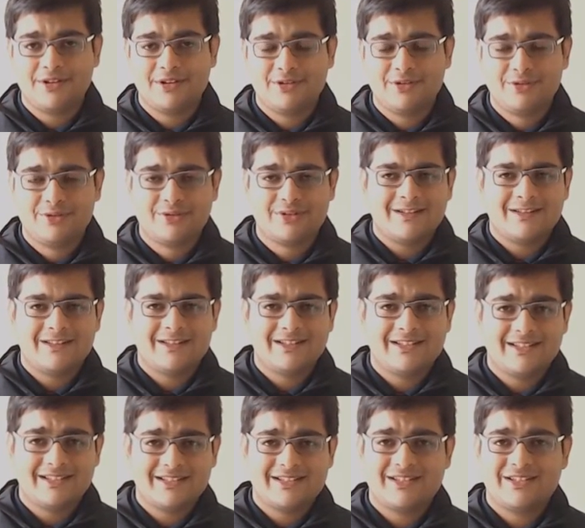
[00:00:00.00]
use
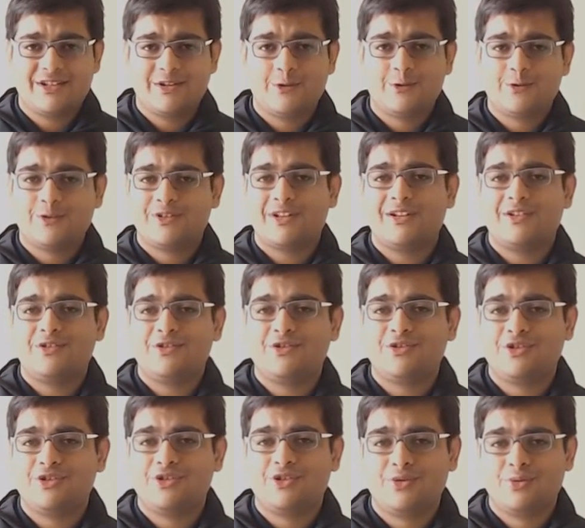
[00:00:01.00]
this excuse that you
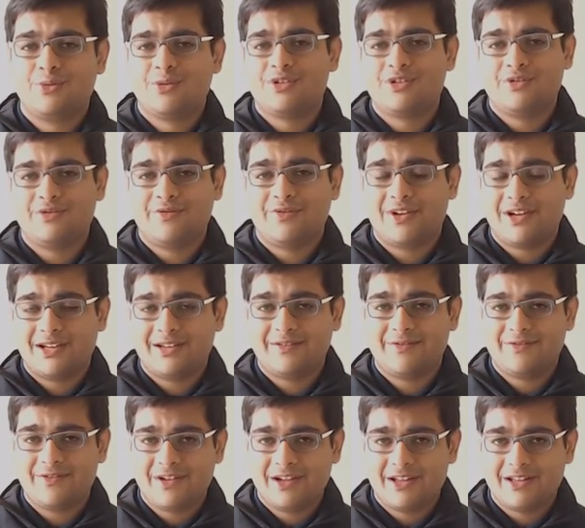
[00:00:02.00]
should do what you
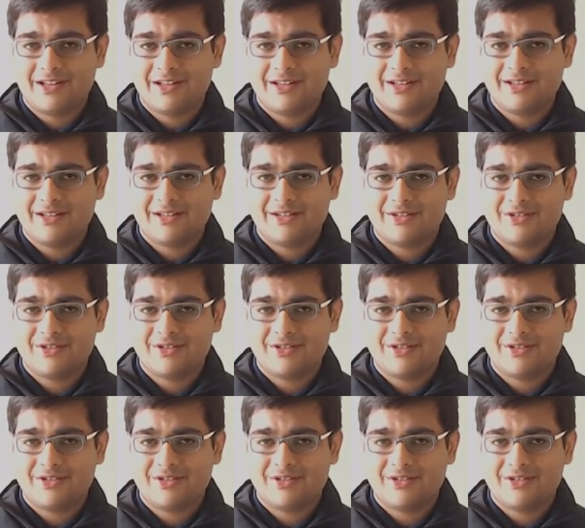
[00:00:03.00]
find fun